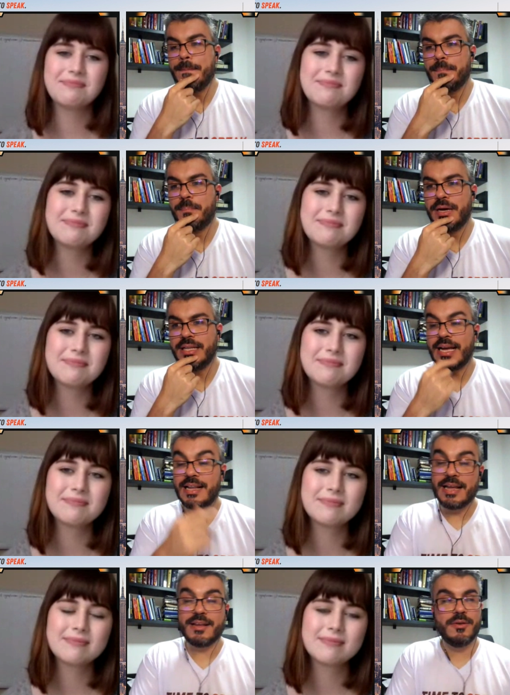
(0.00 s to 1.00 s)
Speaker 1: But I
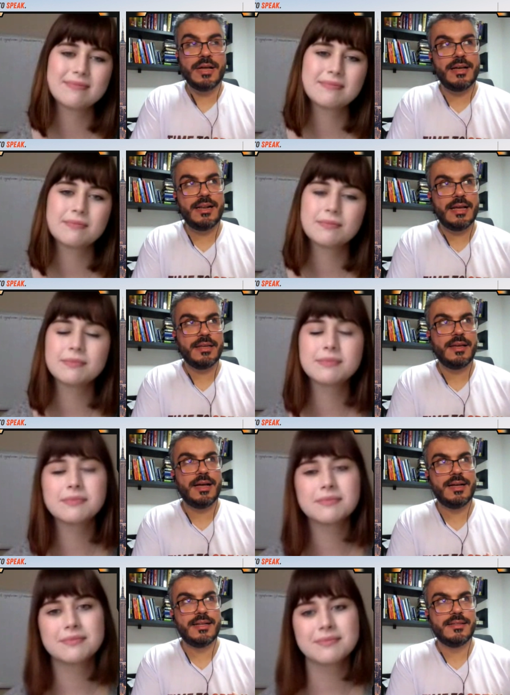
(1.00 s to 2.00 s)
like I like
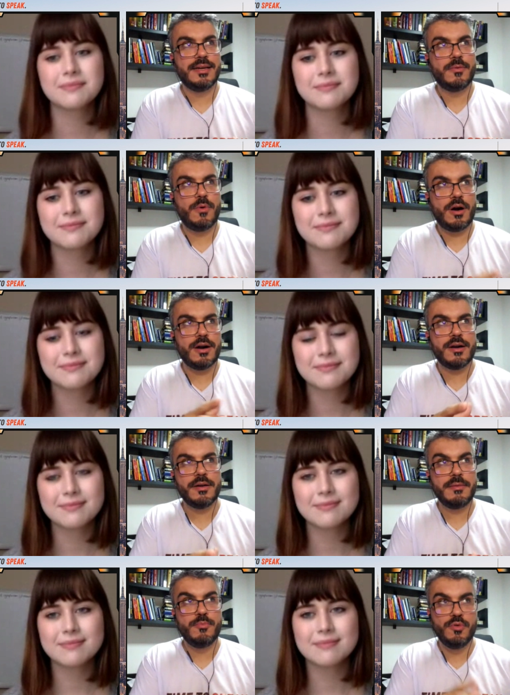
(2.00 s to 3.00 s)
uh, the war
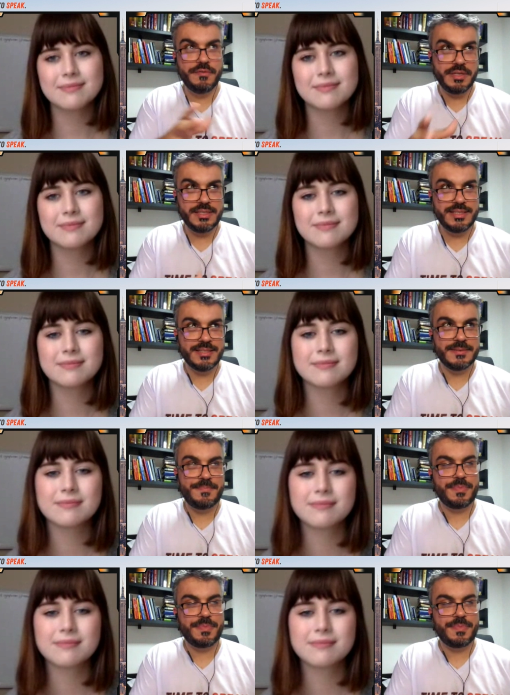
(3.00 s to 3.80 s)
in movies